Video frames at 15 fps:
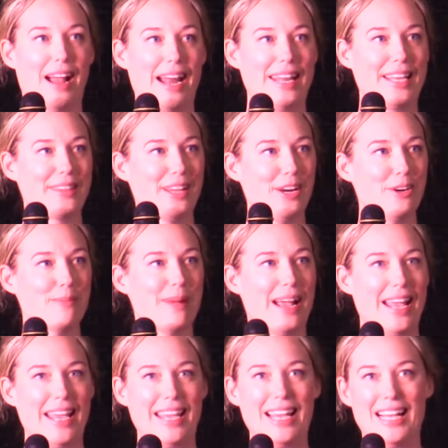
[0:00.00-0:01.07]
lining, though,
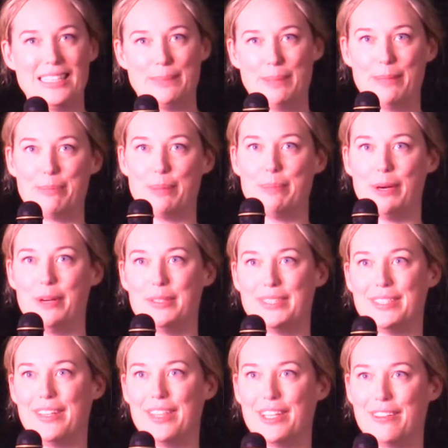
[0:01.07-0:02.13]
my husband
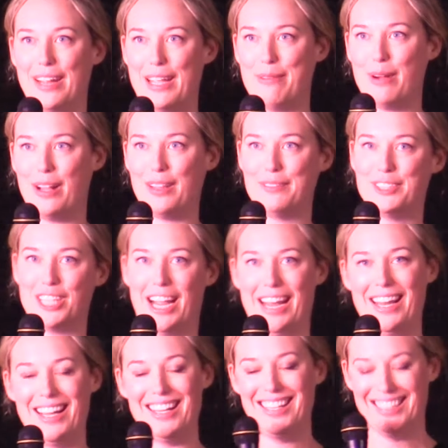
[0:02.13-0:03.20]
proposed on the Great Wall of
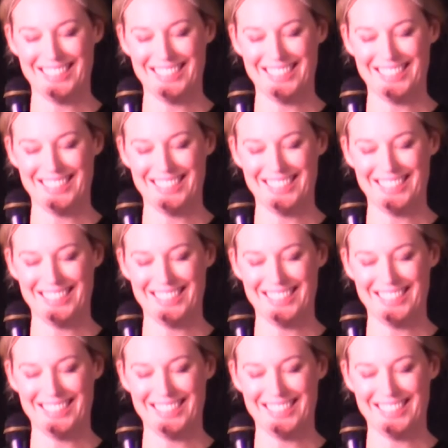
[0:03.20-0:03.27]
China.